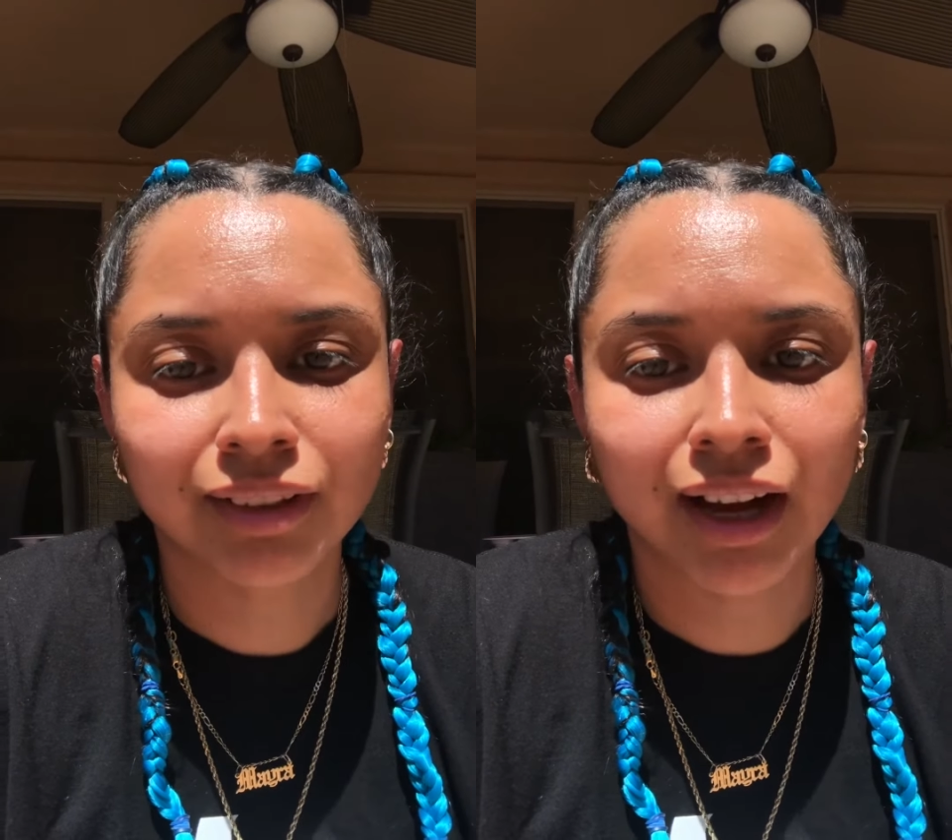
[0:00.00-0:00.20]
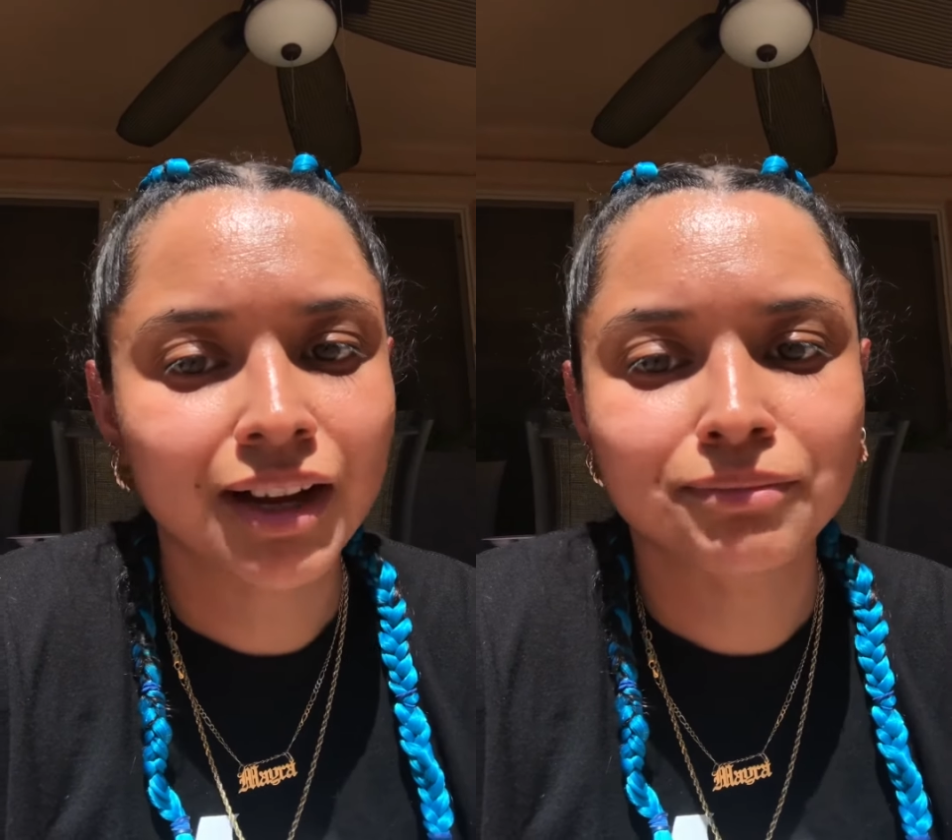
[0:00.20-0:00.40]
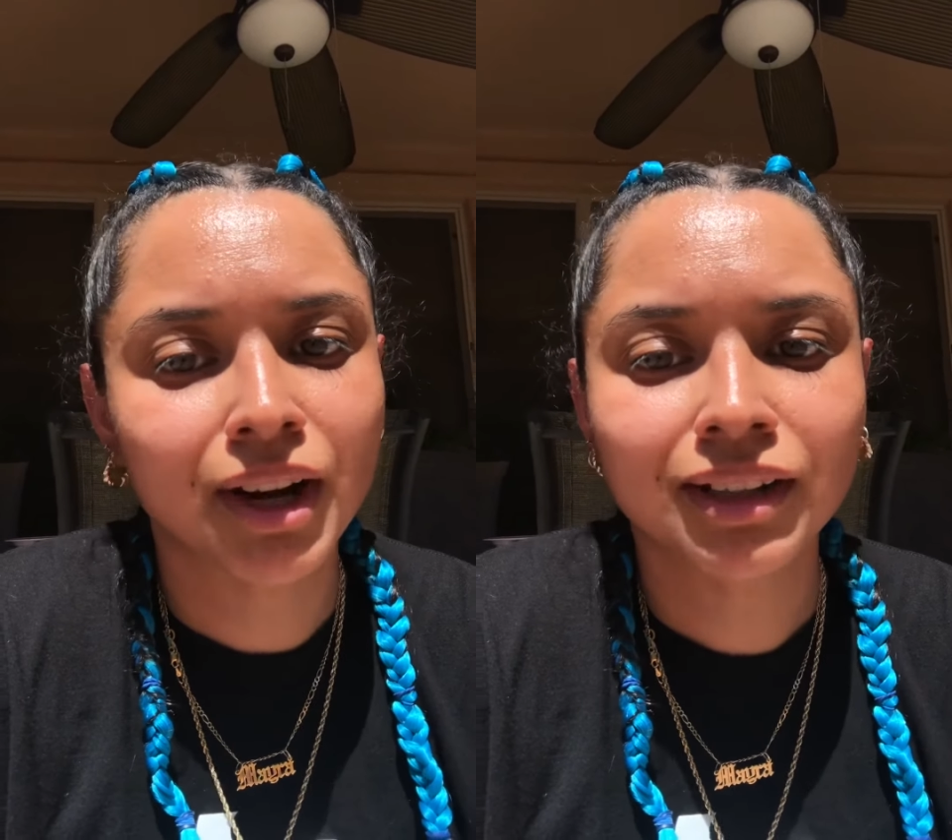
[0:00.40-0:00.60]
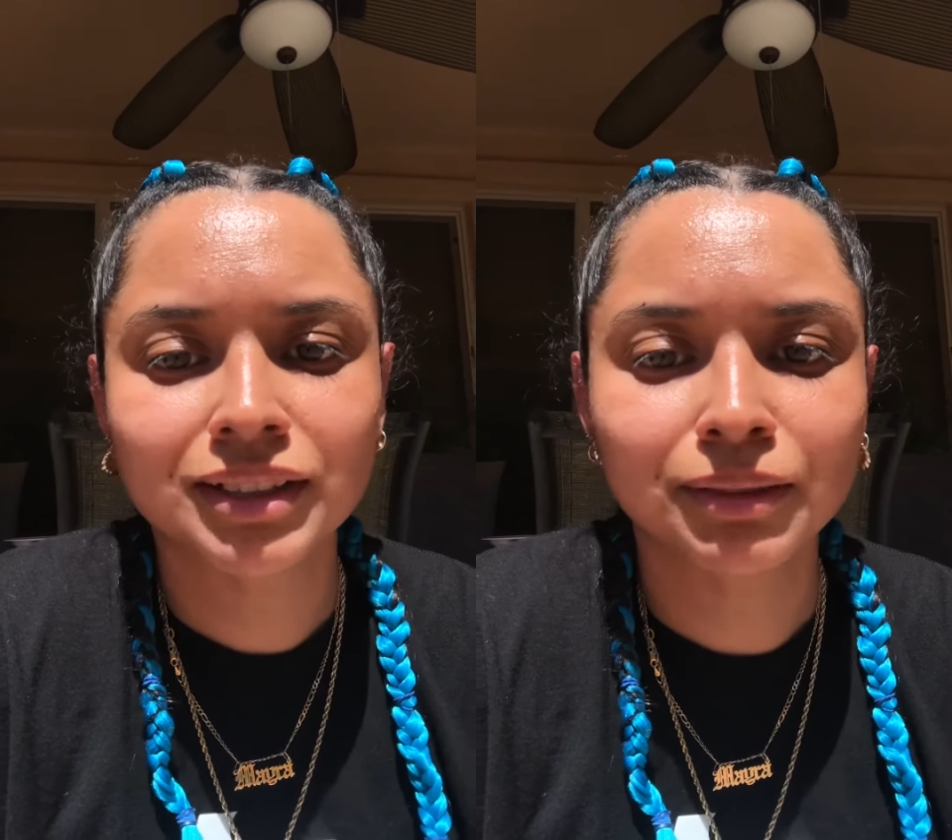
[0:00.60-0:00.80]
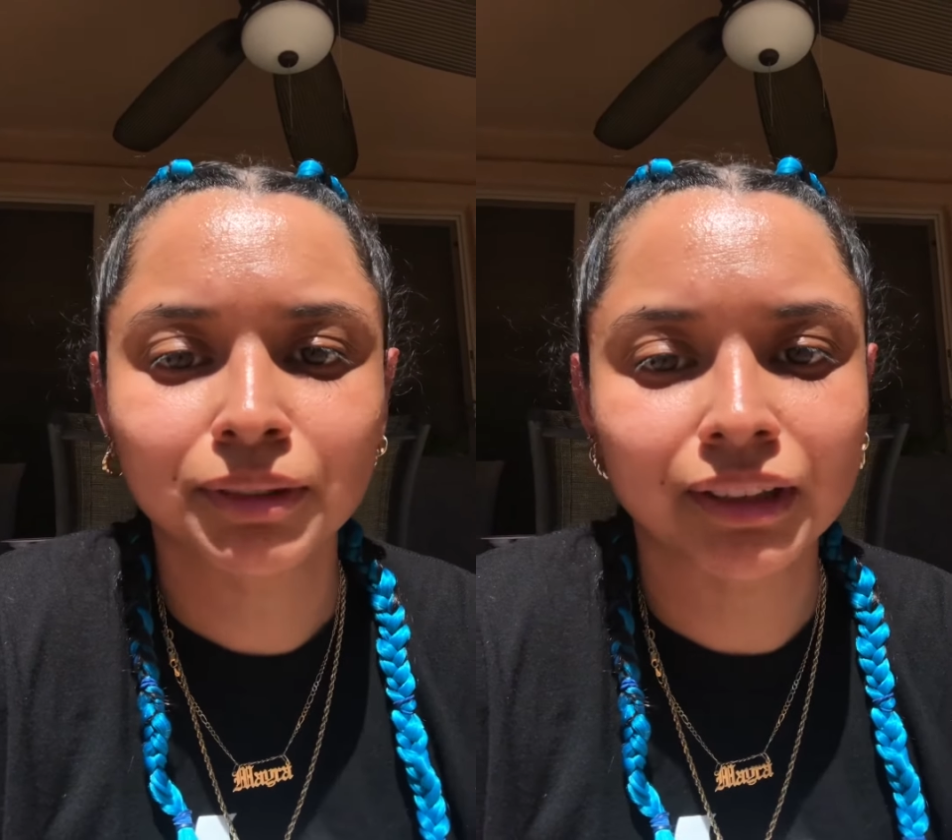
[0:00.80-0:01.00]
I am not
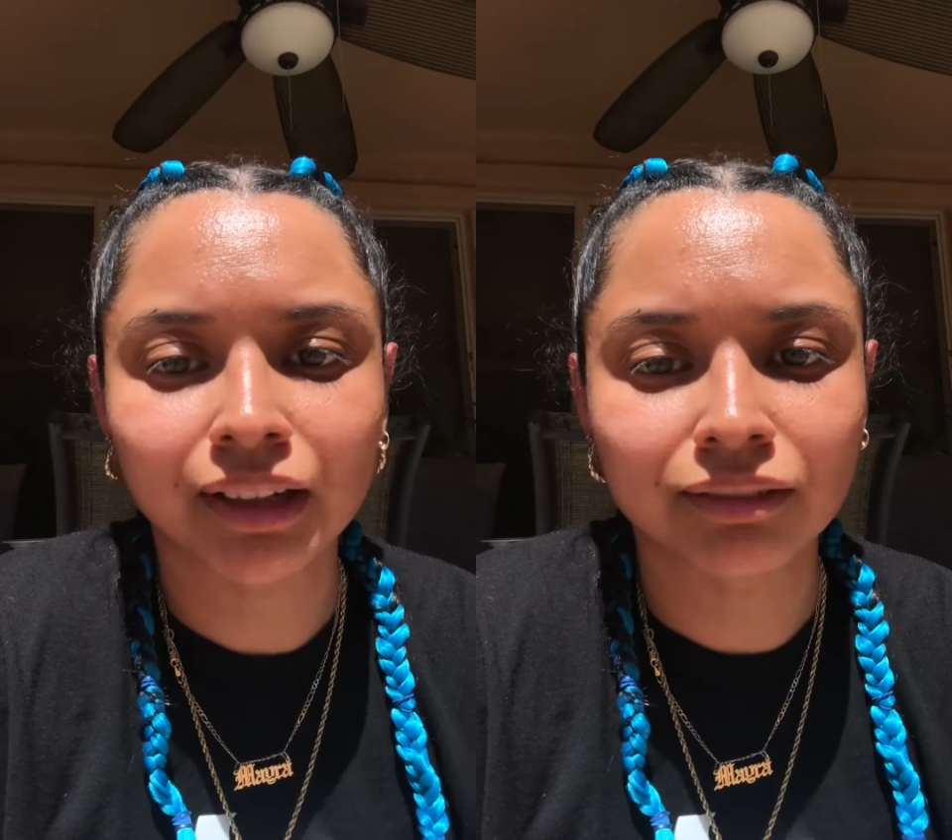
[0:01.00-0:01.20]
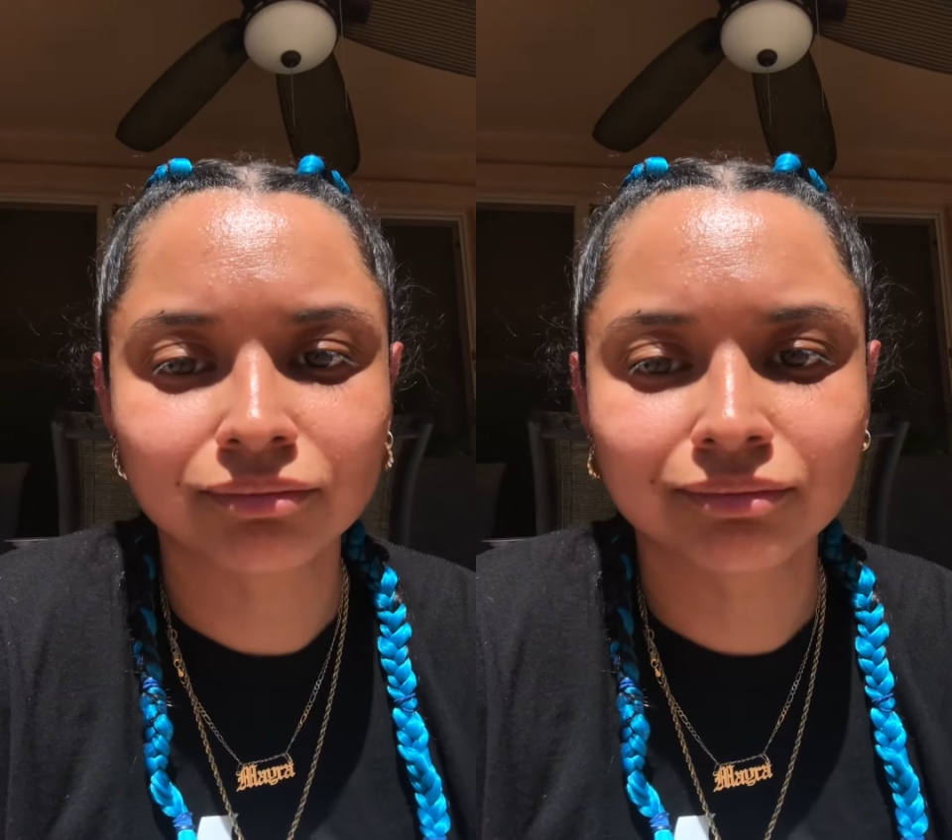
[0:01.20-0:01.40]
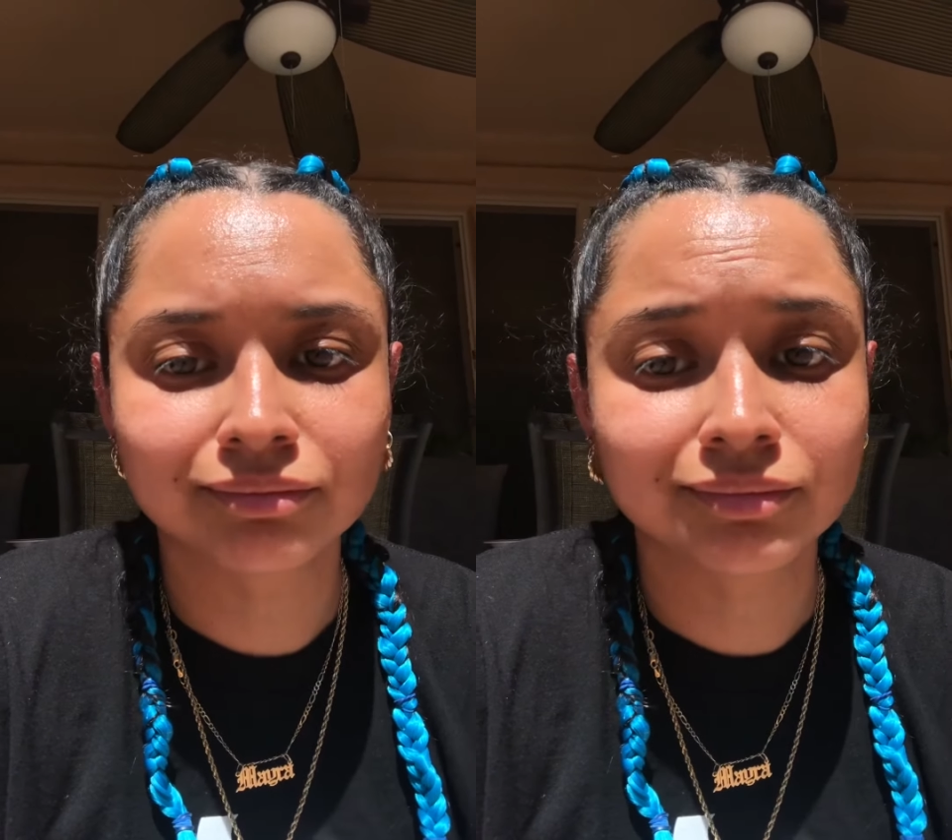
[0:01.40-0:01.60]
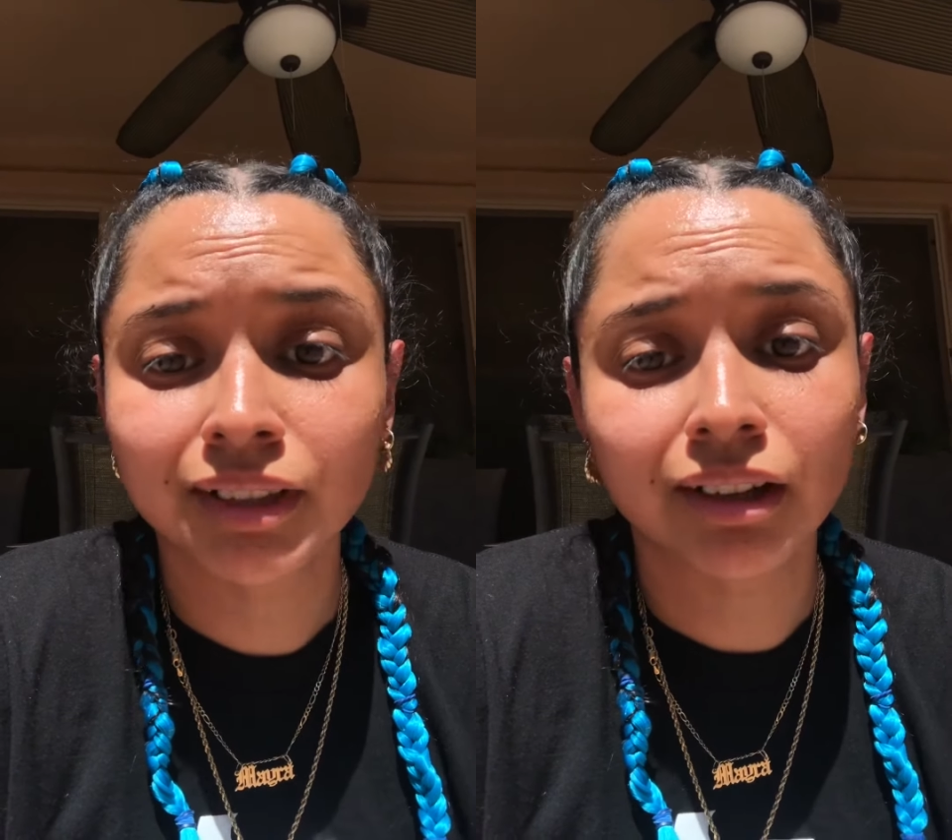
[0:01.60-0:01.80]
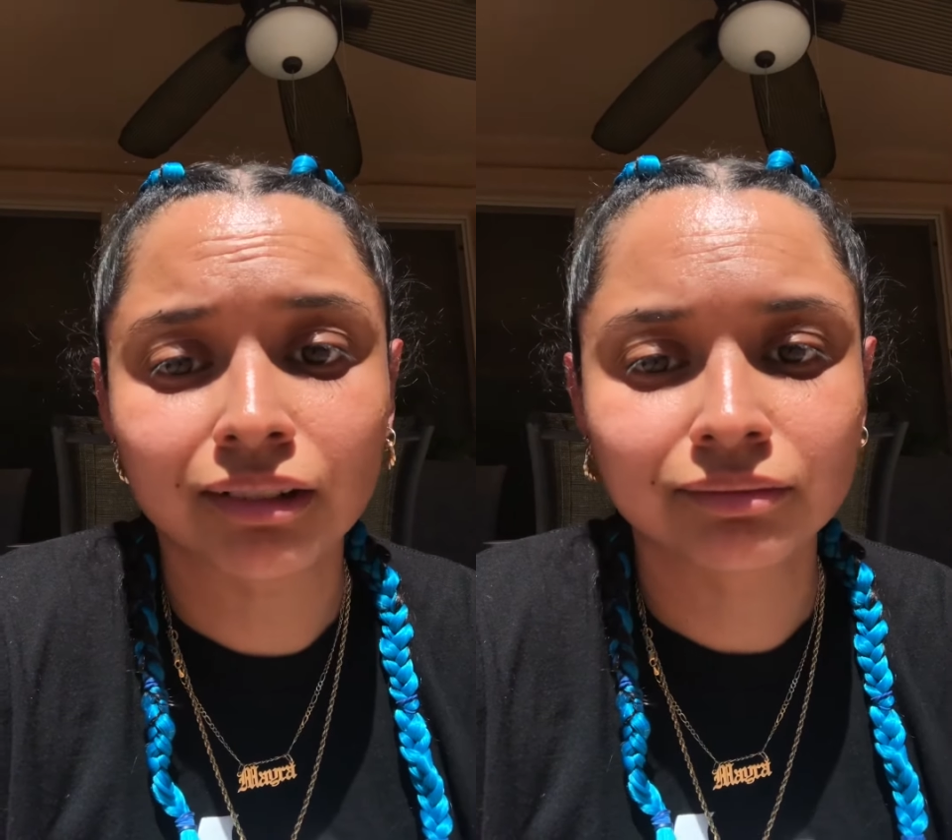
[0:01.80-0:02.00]
accepting that.
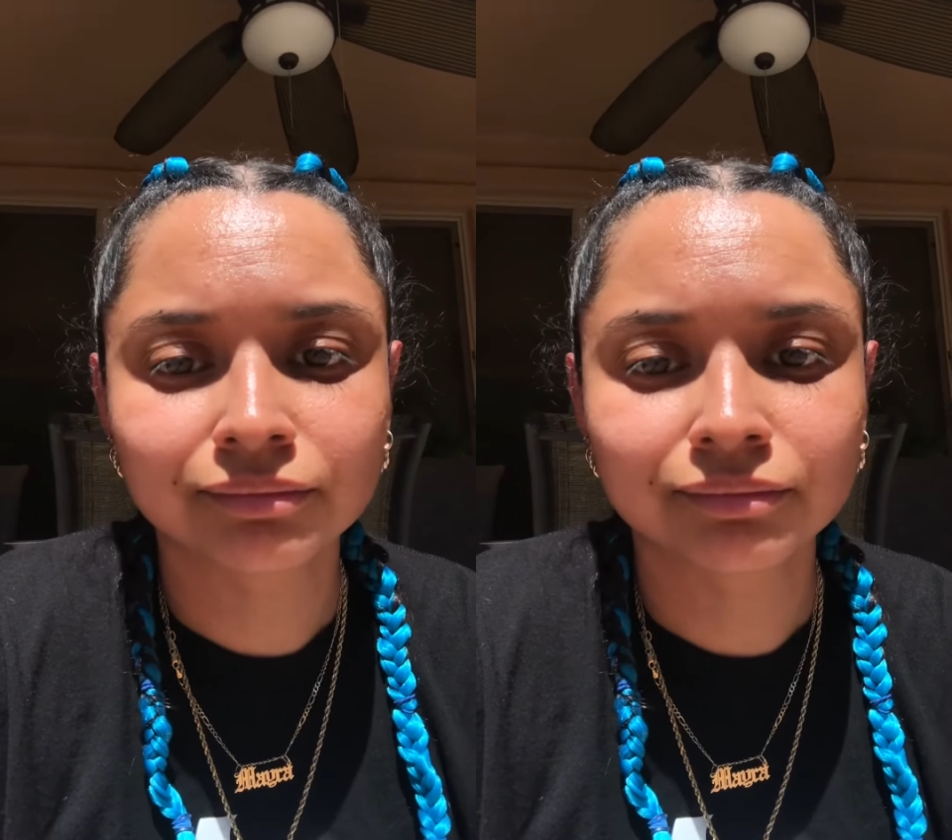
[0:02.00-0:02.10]
No.